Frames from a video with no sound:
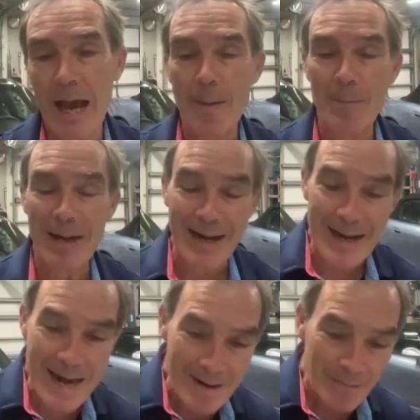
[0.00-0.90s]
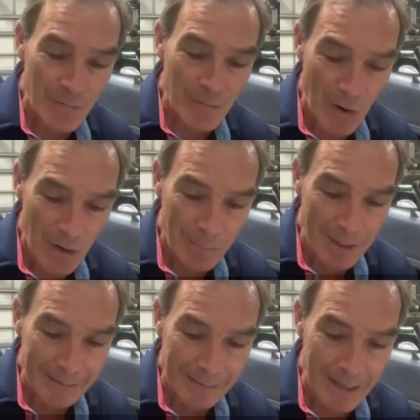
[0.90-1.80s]
But I never thought
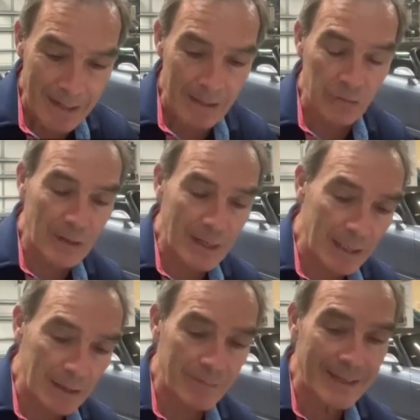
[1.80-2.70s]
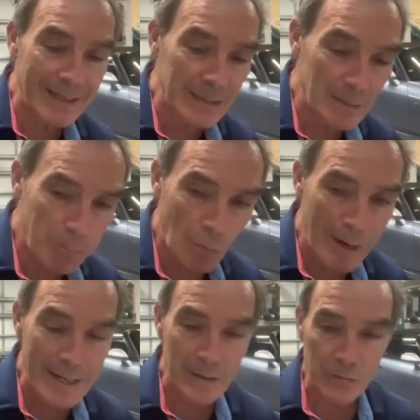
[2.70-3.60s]
about that as elevating the
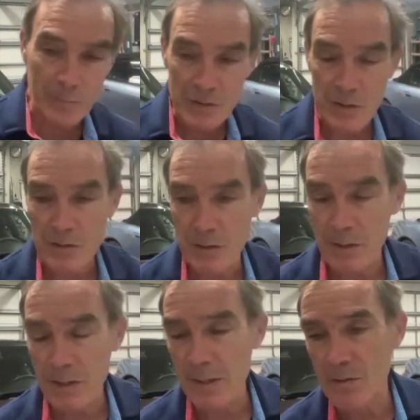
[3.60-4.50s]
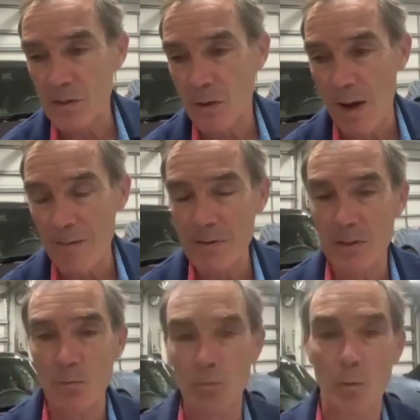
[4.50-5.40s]
brand as much as it did. So obviously
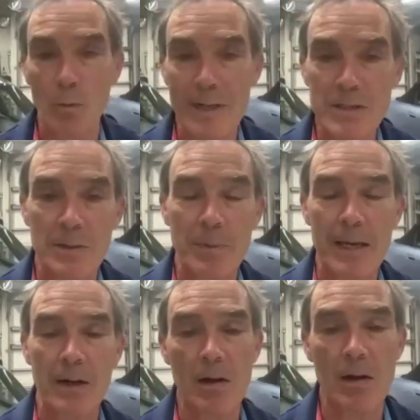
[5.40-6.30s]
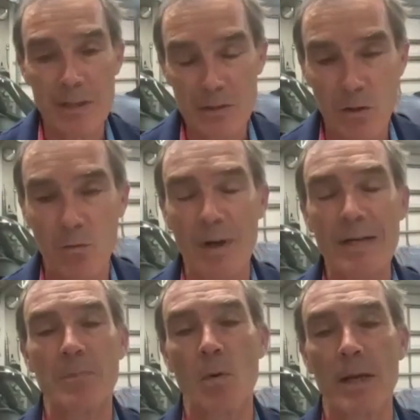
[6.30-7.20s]
the racing paid off. That's a
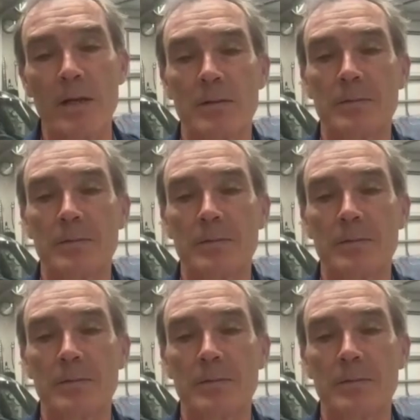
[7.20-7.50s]
great point.